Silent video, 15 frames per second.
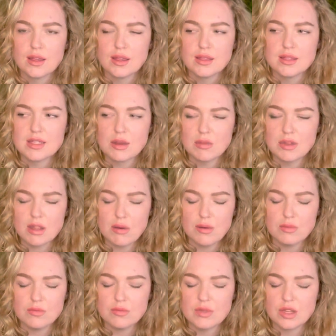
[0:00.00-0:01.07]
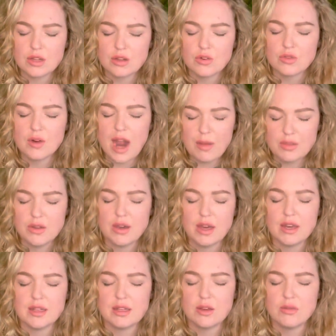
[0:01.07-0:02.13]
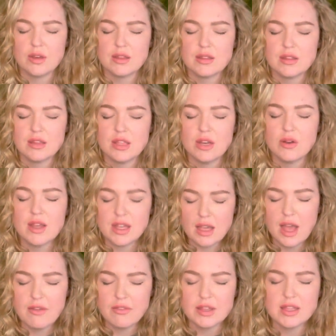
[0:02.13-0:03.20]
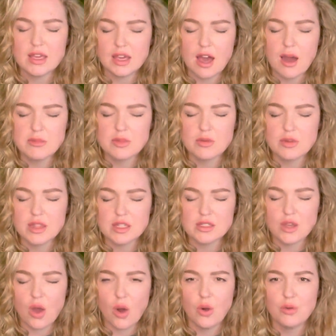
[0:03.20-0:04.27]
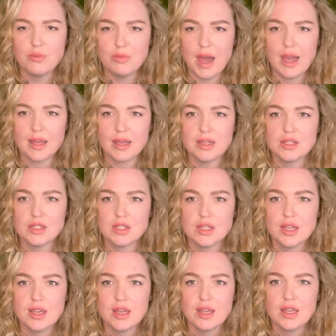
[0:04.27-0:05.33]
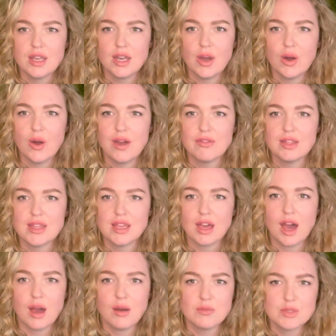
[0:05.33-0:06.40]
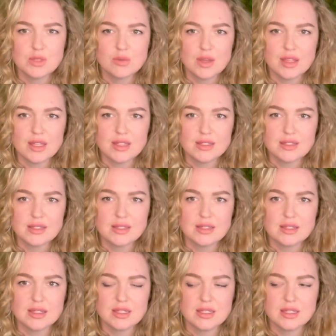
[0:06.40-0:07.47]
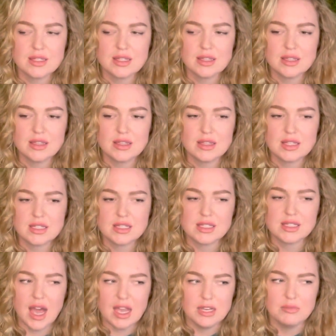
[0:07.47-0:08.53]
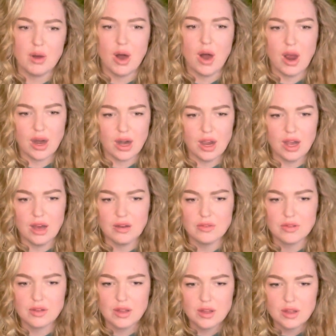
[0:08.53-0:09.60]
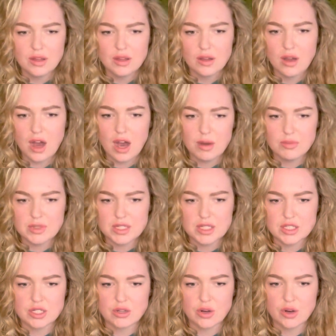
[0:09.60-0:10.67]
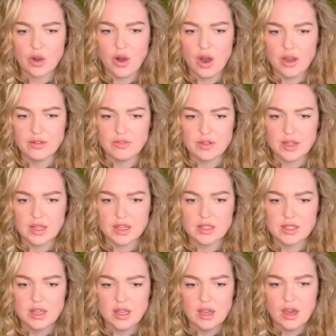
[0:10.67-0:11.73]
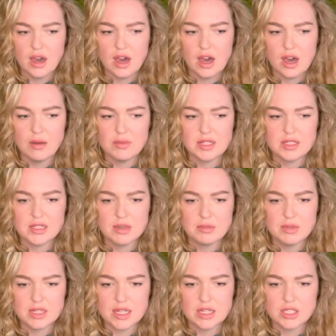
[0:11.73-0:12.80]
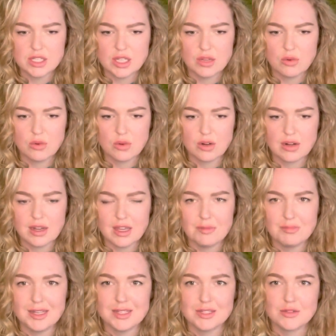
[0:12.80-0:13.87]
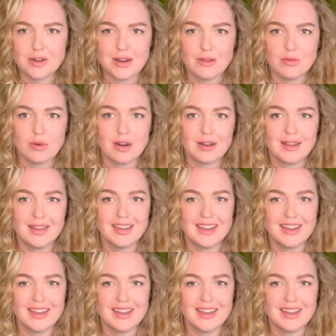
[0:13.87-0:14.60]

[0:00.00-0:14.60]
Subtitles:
some of the crap you got to deal with. You know, everything comes with its own baggage. You know, everything comes with the sidebar of competition or conflict. Intimidation or administrative work.